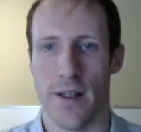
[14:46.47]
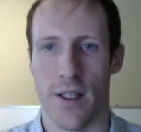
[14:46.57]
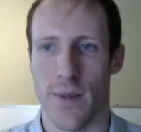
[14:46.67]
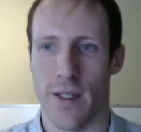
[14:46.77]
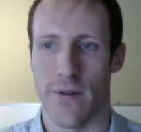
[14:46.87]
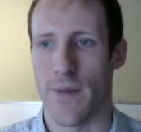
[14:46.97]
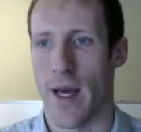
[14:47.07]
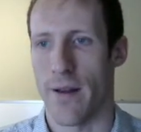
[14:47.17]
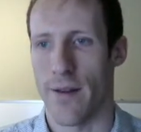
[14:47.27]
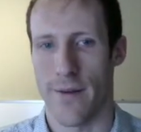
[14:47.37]
little bit of
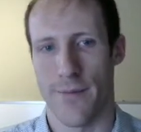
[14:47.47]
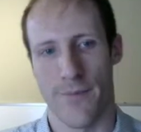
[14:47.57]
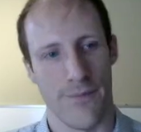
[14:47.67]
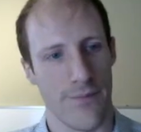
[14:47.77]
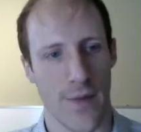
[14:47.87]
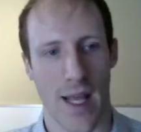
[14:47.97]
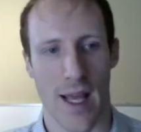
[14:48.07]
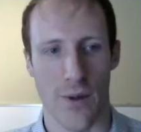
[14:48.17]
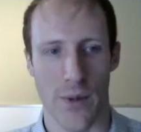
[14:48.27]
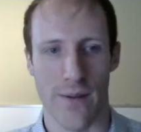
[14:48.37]
math
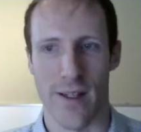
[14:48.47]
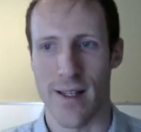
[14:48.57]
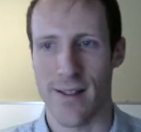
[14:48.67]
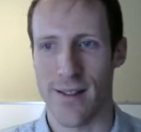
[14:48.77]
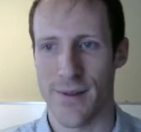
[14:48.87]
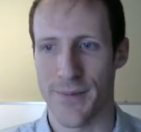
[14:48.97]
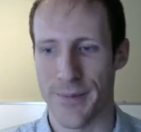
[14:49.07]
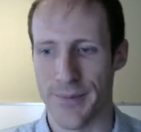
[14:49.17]
hand waviness.